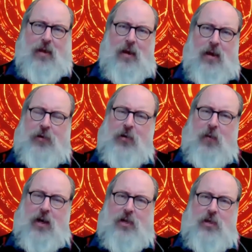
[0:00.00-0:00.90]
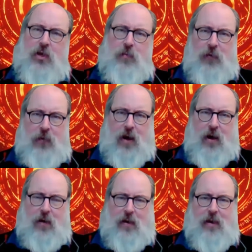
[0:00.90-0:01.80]
Contrariwise, to be
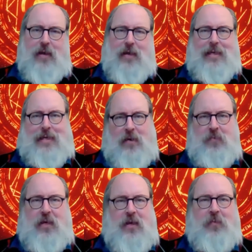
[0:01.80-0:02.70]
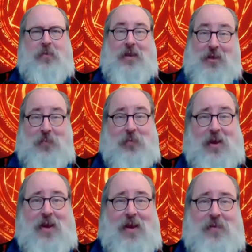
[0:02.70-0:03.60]
fair, since Humpty Dumpty
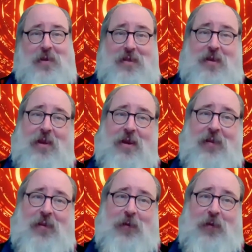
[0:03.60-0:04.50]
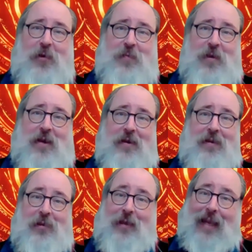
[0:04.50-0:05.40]
explains what some of the nonsense words mean
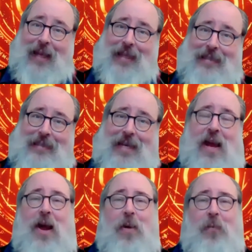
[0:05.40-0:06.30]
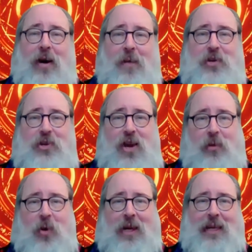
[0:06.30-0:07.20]
to little Alice, perhaps
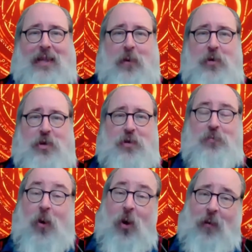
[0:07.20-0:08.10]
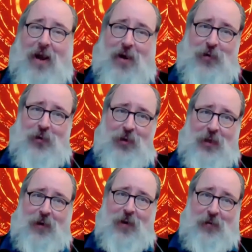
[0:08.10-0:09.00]
Jabberwocky language is more rational,
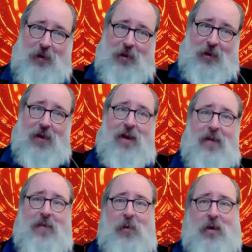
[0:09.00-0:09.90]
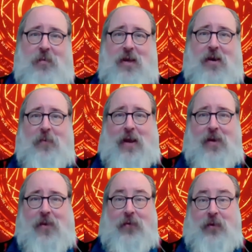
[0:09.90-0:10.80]
clear, and real than what comes out of the
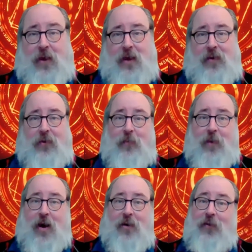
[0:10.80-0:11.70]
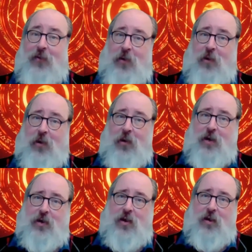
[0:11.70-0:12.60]
mouths and pens of modern so-called
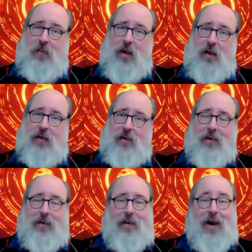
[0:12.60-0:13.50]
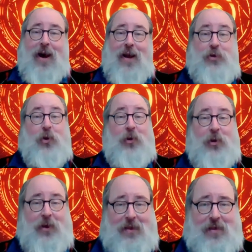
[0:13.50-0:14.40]
educated men. I
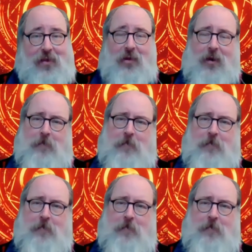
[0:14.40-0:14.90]
chortle at the thought.